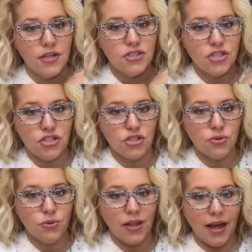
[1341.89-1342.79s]
to
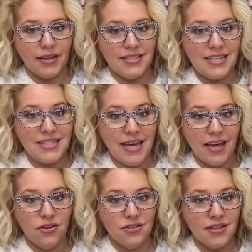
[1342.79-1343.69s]
do like
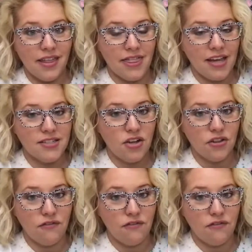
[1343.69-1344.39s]
details and things on the